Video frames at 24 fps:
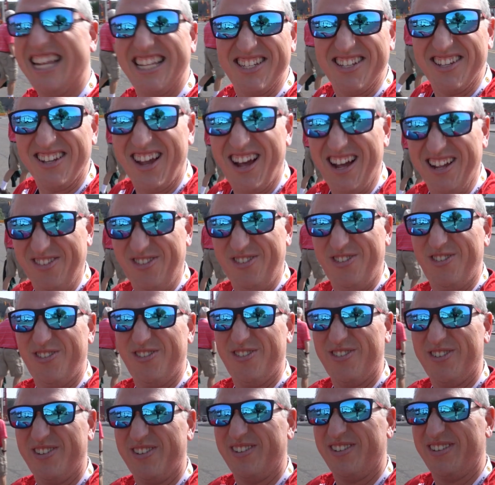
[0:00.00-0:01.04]
then it's lunch.
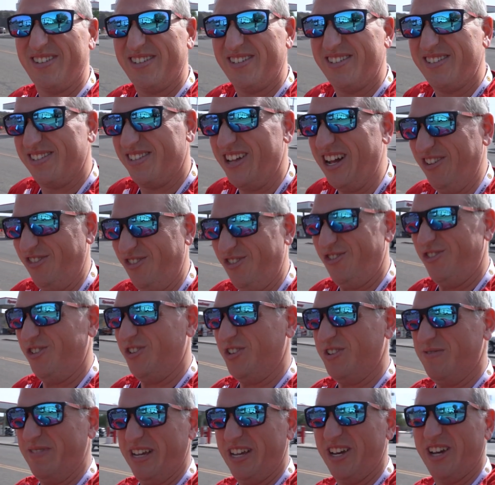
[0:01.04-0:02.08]
Lunch is
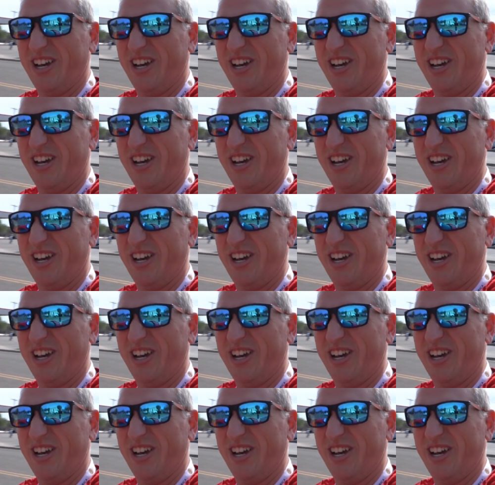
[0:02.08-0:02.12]
gonna be